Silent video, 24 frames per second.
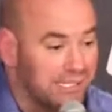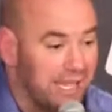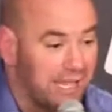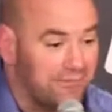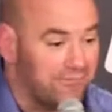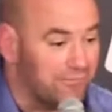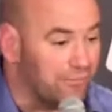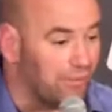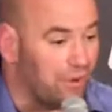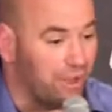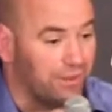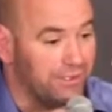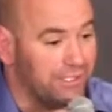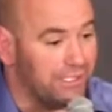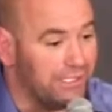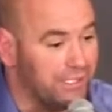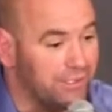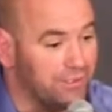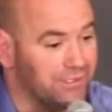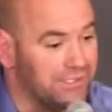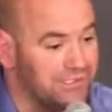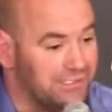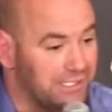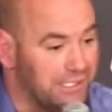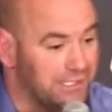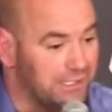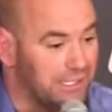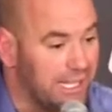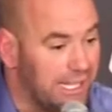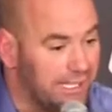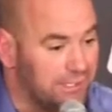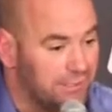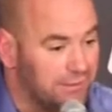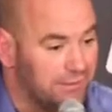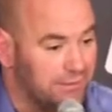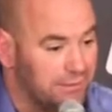a lot for all the years. See you
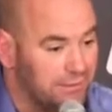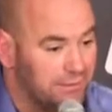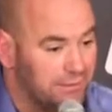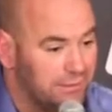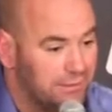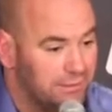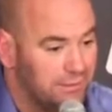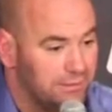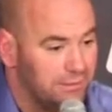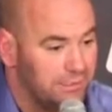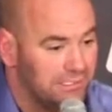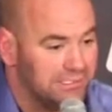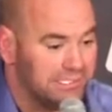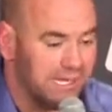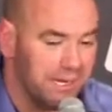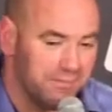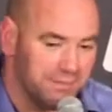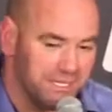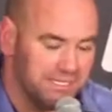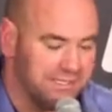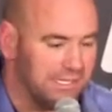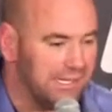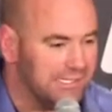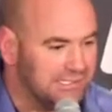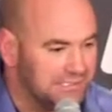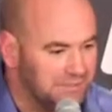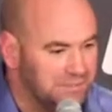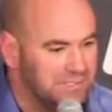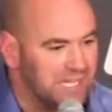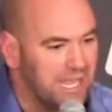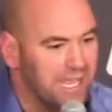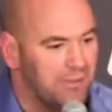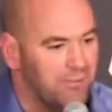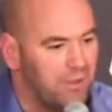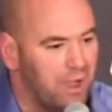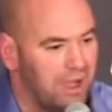later. He said, I'm going to take some
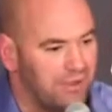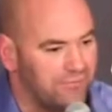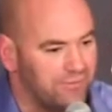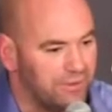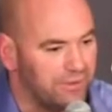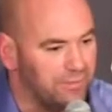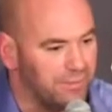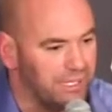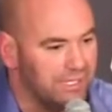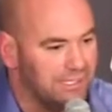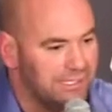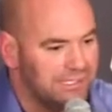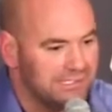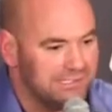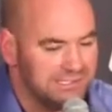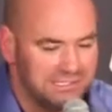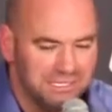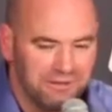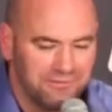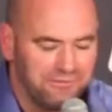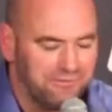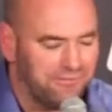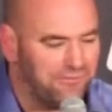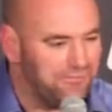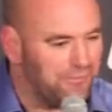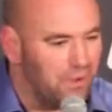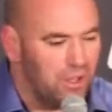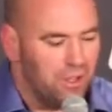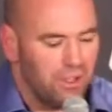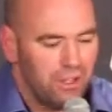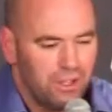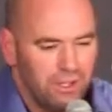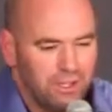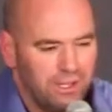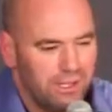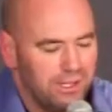time off. And I'm going
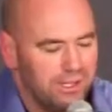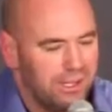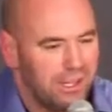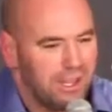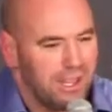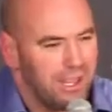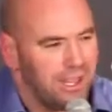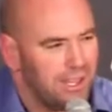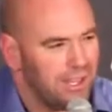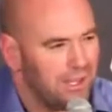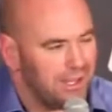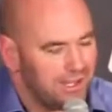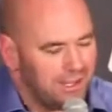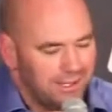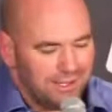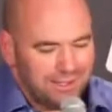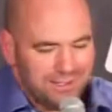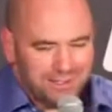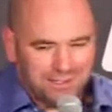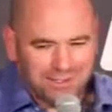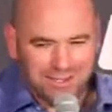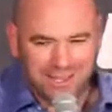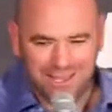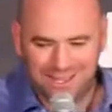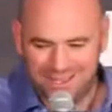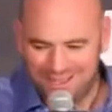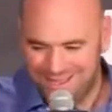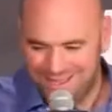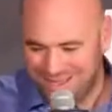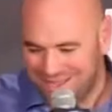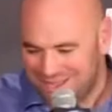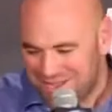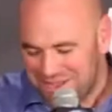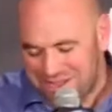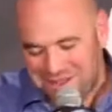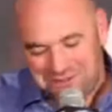to.
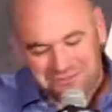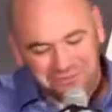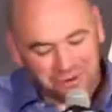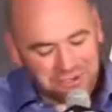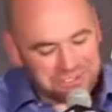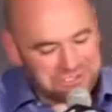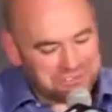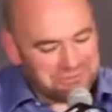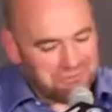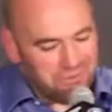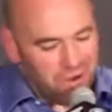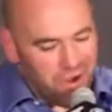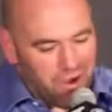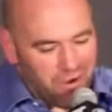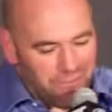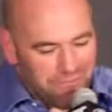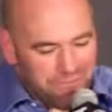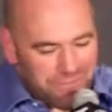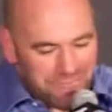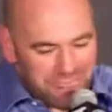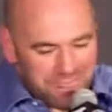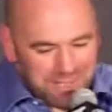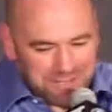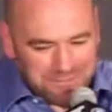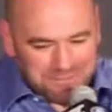First of all,